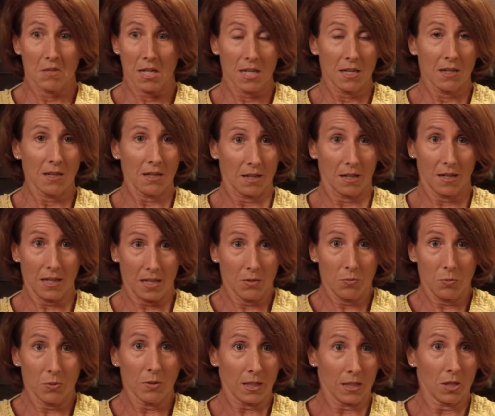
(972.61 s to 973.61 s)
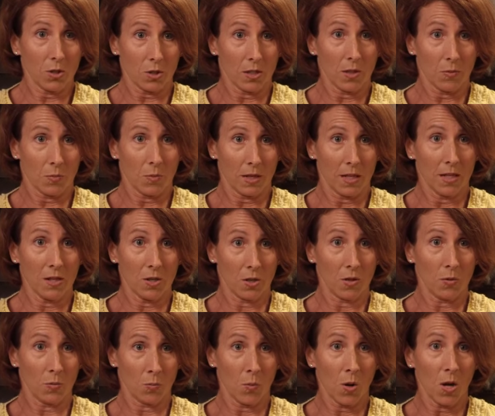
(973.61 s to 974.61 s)
he
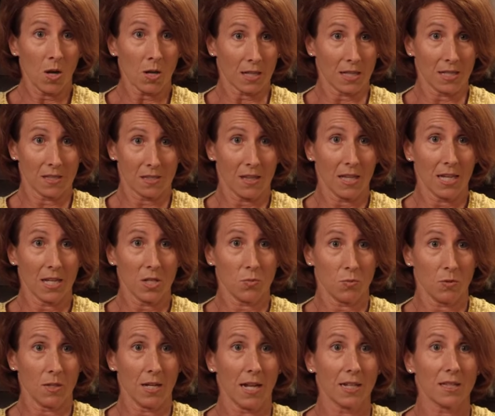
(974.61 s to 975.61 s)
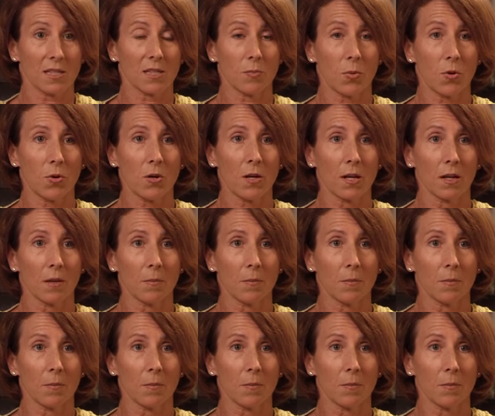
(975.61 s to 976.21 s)
couldn't walk. His legs would not support